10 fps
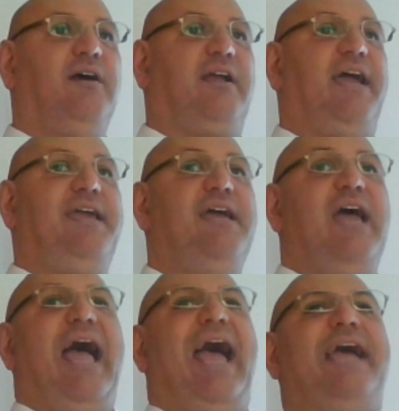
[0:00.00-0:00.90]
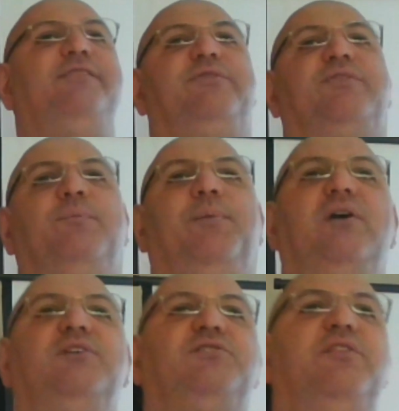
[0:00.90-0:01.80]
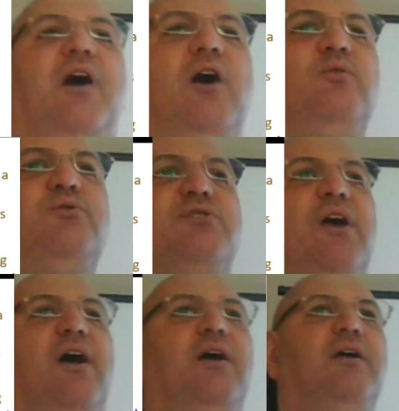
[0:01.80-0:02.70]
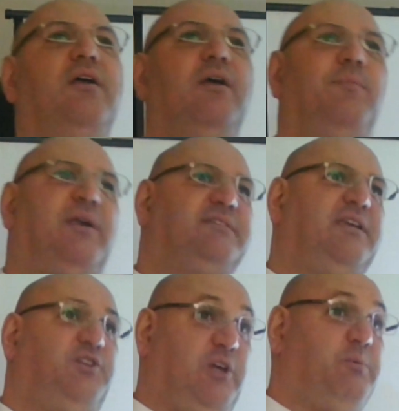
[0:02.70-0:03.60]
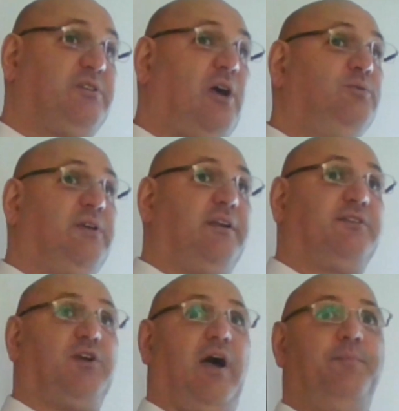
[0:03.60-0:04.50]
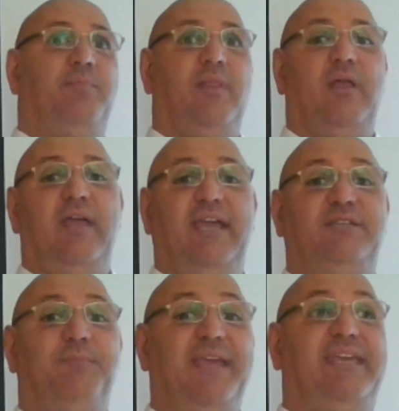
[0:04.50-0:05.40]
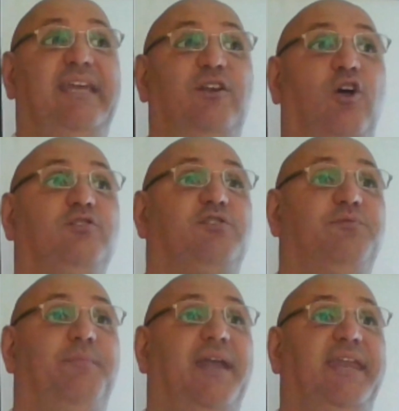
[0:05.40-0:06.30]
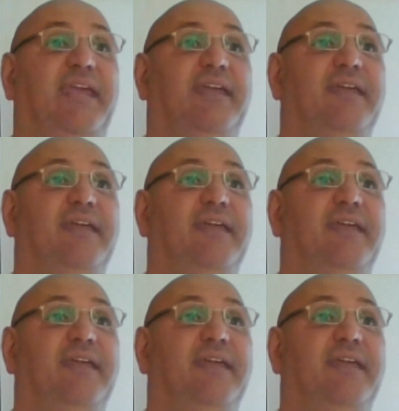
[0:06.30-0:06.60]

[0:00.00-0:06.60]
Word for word: Okay? And the person that owns her, because she was owned at the time, is making lots of money.